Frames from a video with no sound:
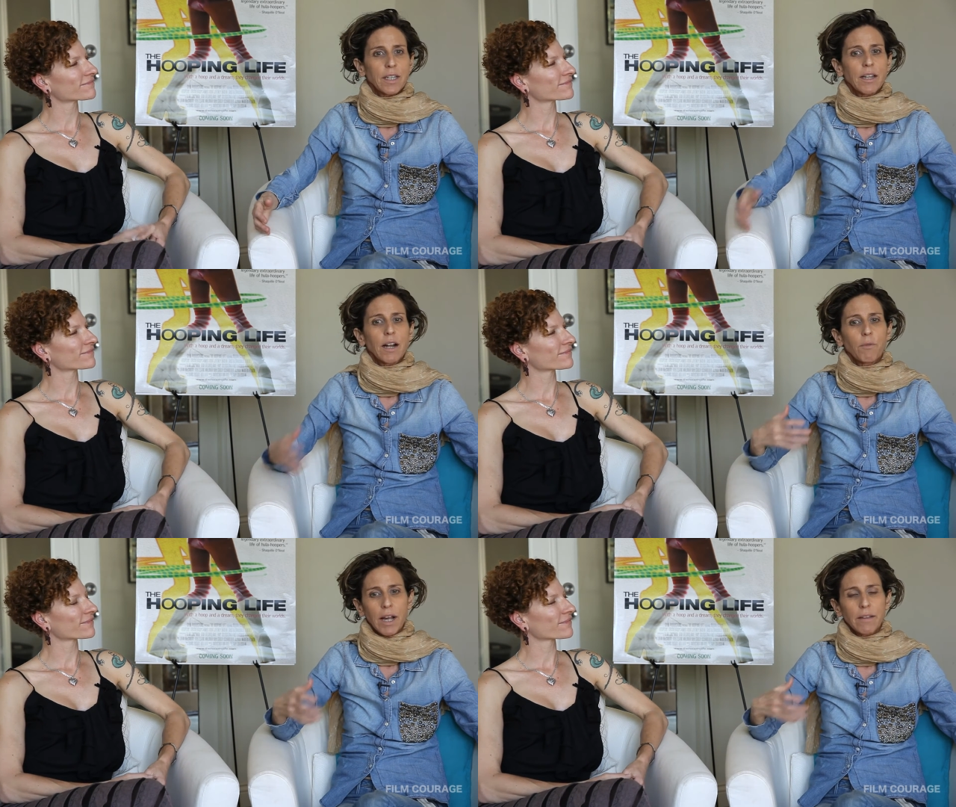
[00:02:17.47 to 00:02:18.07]
Speaker 1: and I,
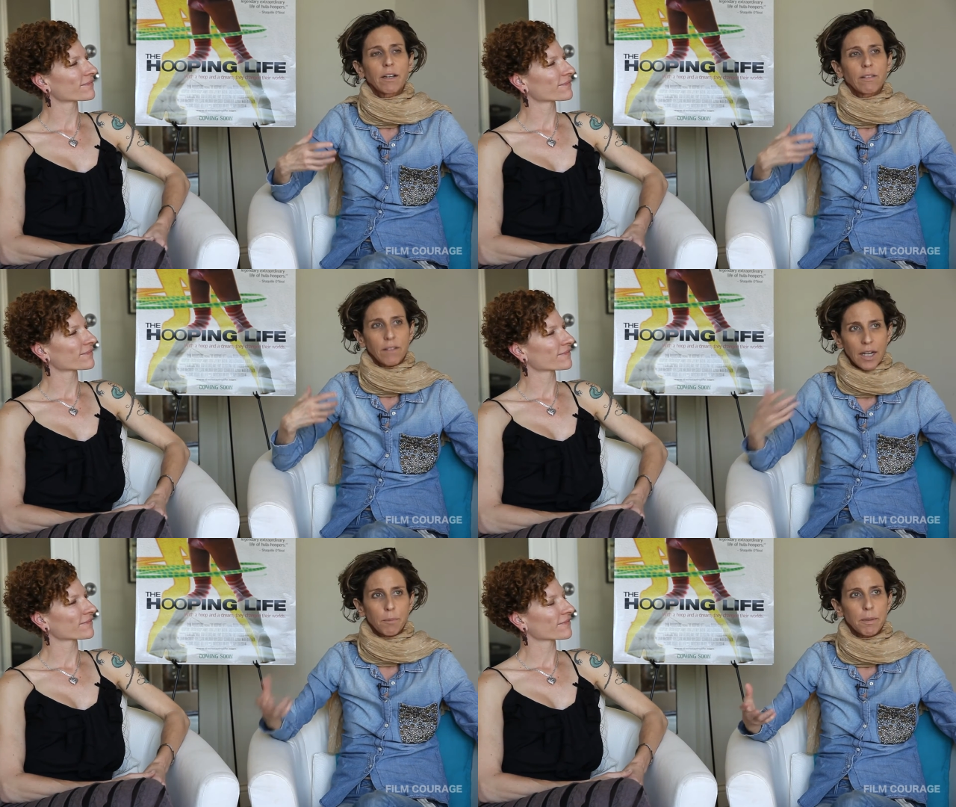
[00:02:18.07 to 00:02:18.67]
why I think a
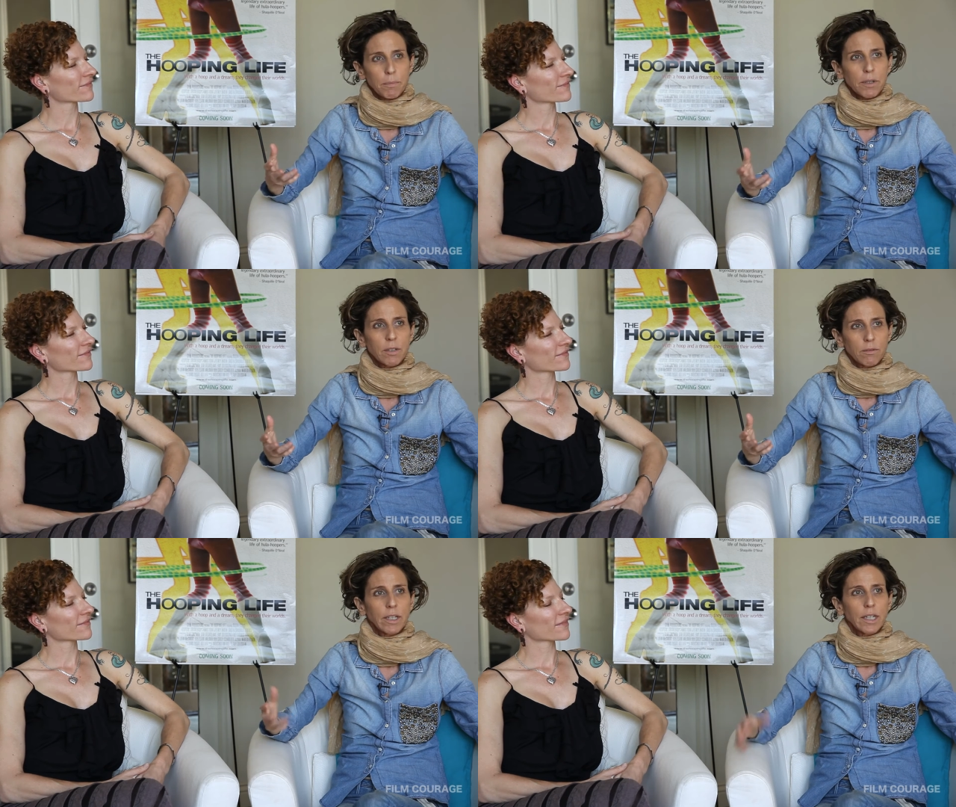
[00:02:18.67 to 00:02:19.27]
lot of people
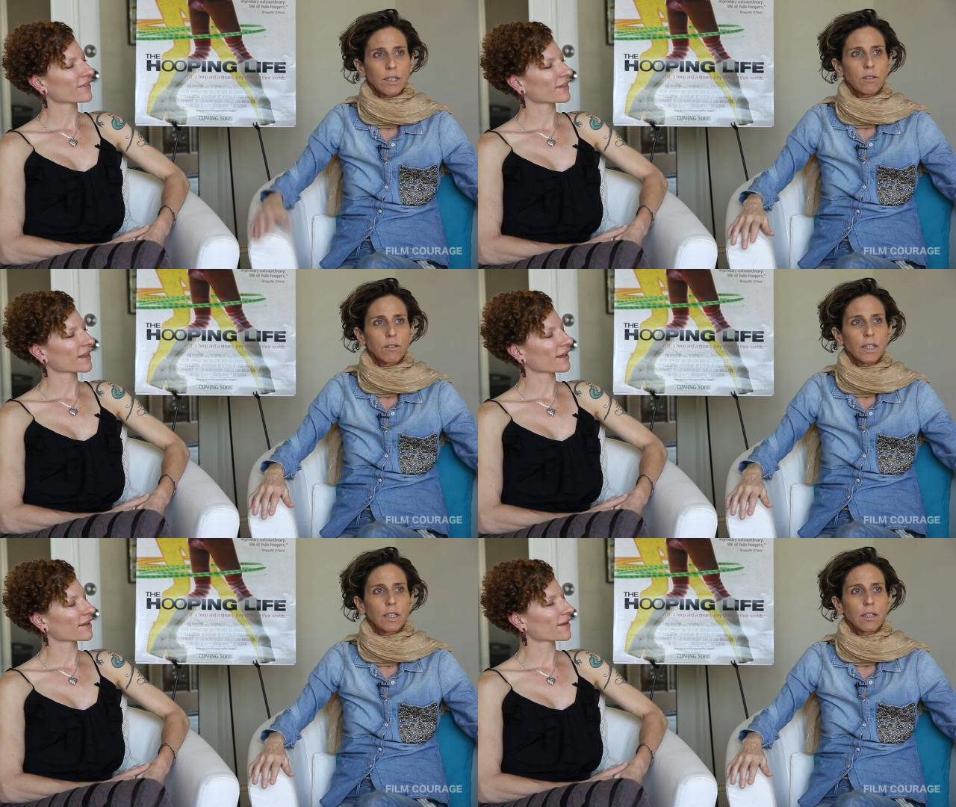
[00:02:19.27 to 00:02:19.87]
can relate to
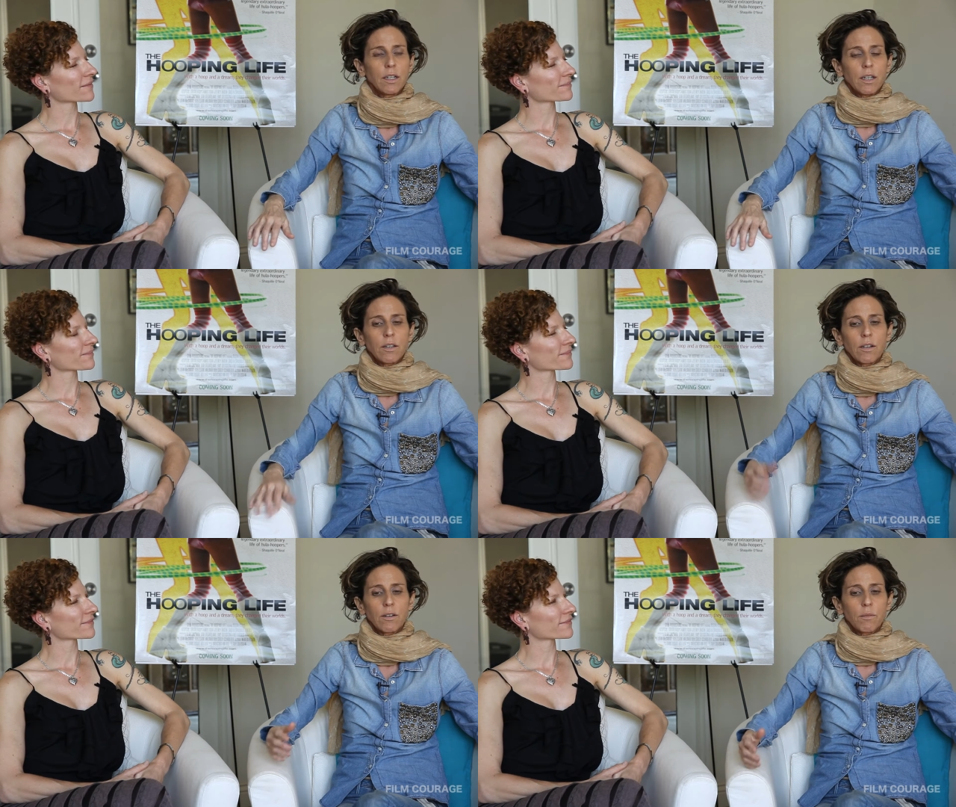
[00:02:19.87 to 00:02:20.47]
it.
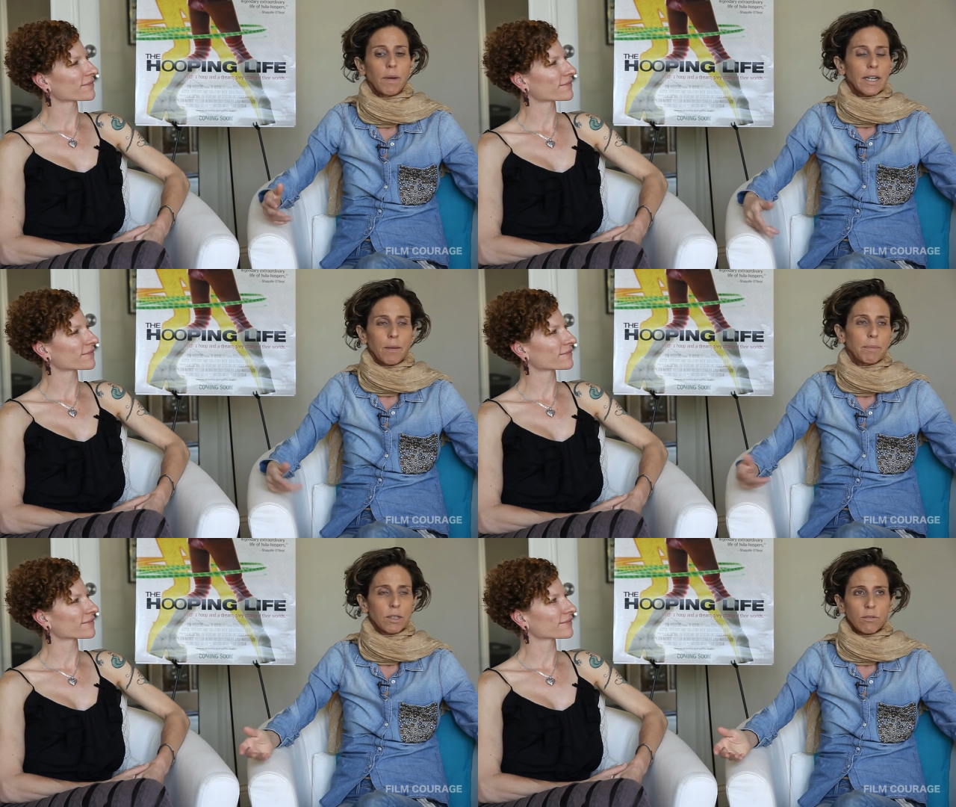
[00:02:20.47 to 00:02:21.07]
You know, you might
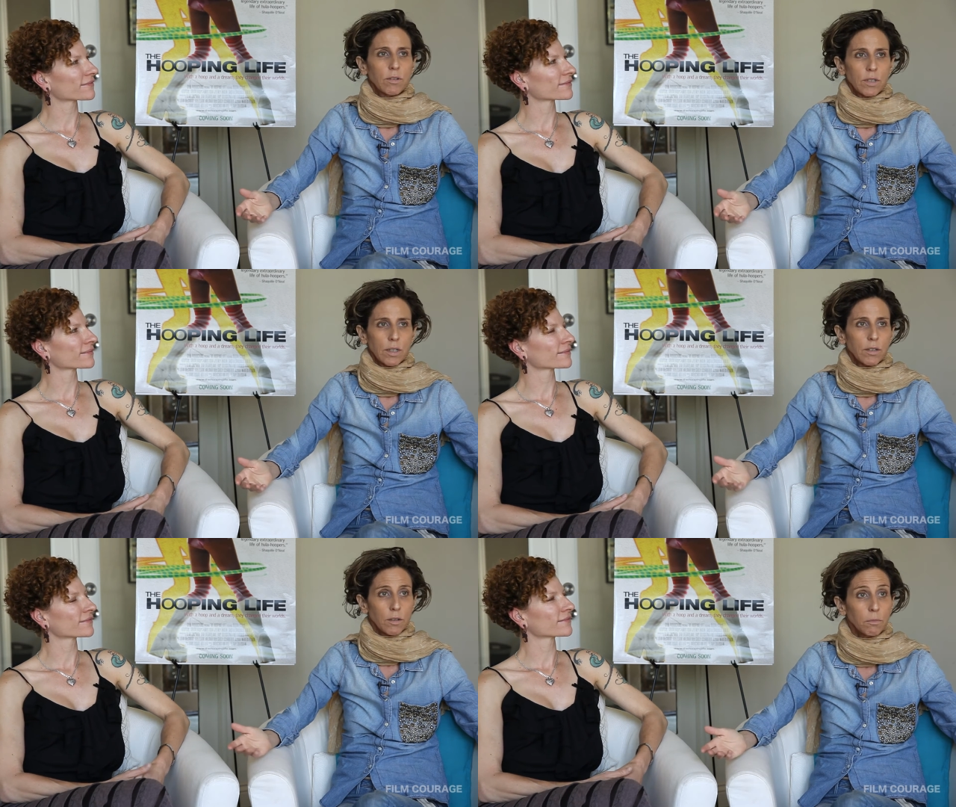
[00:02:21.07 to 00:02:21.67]
not be interested
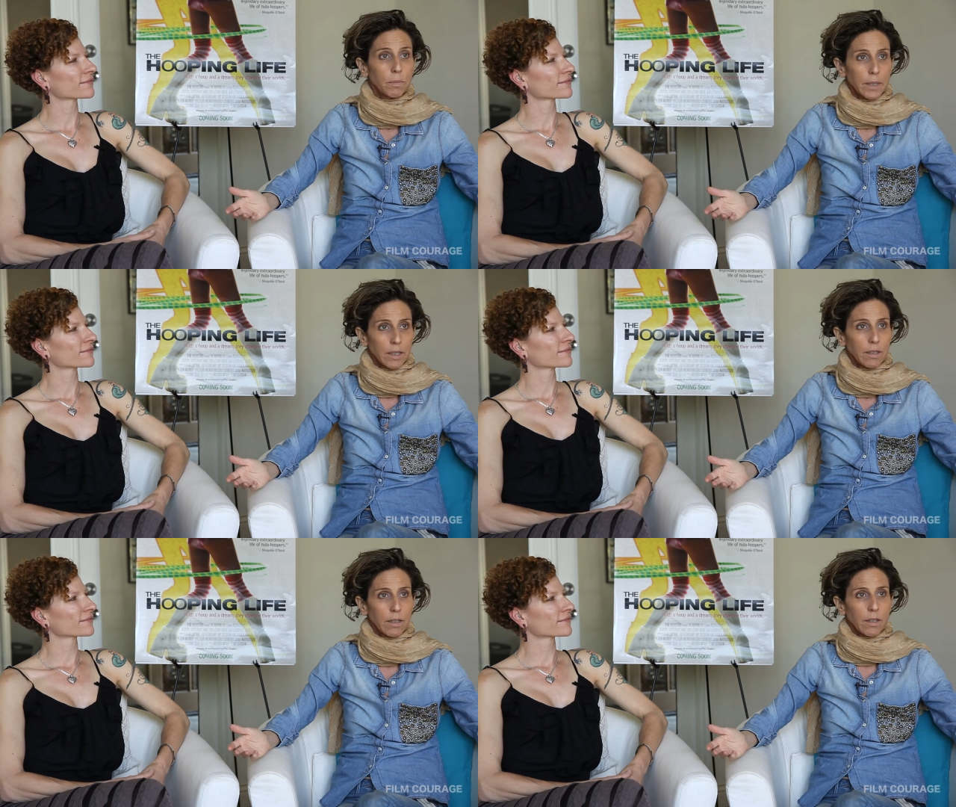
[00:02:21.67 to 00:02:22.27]
in
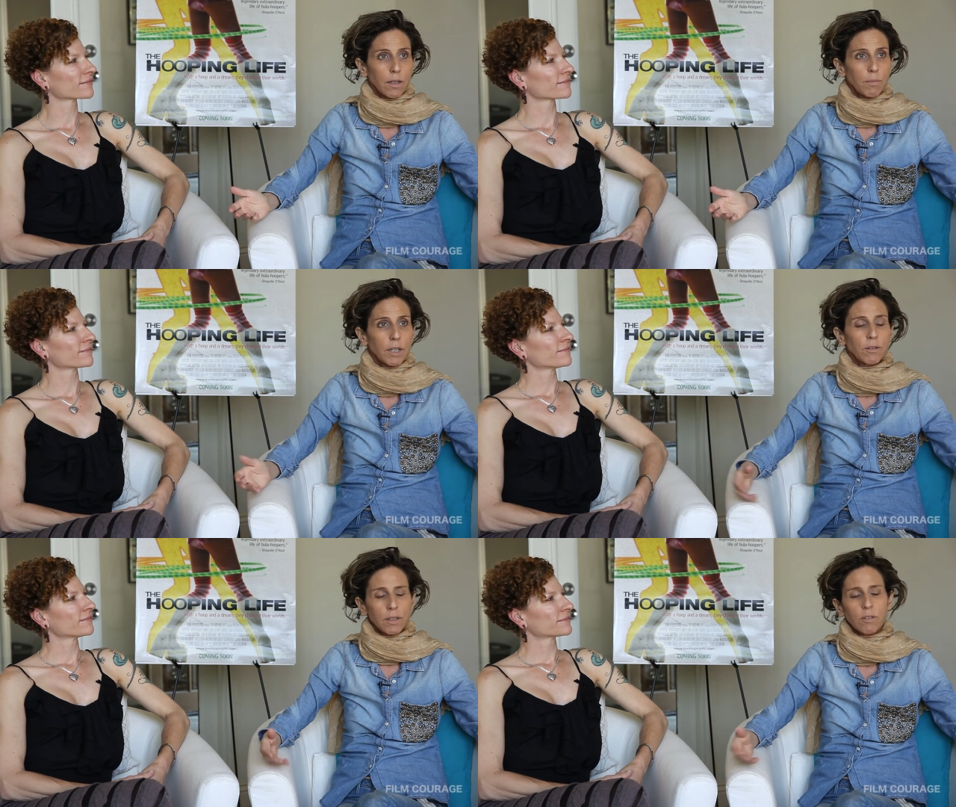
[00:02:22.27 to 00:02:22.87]
hooping, but
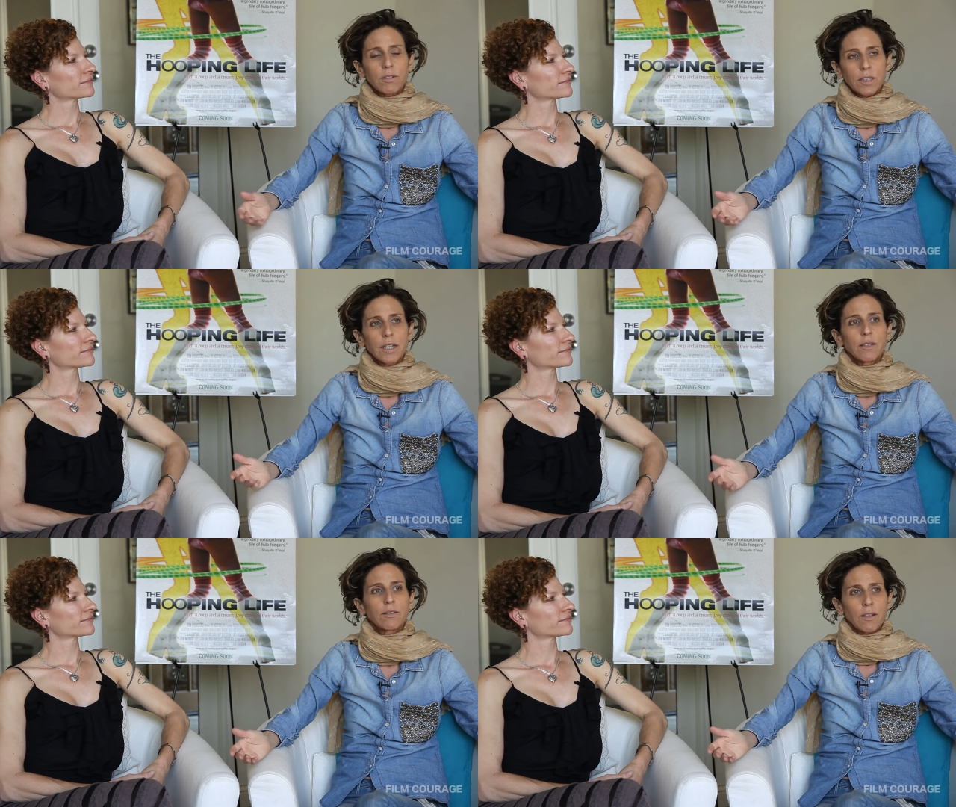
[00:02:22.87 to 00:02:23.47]
you're interested
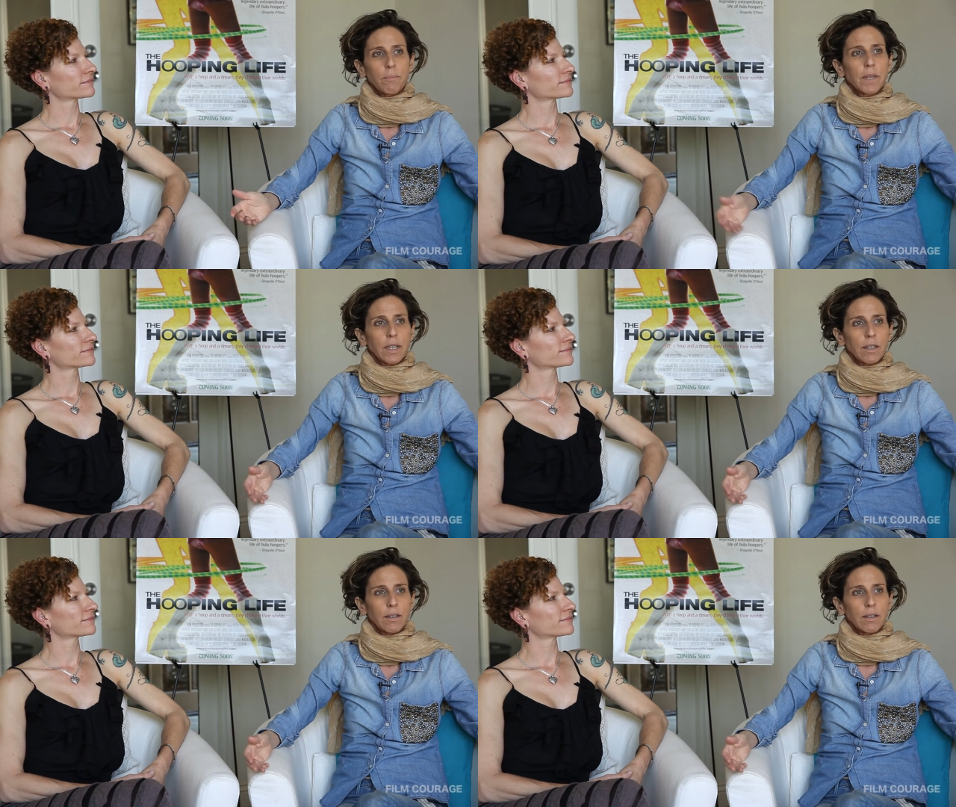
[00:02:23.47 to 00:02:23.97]
in something, mm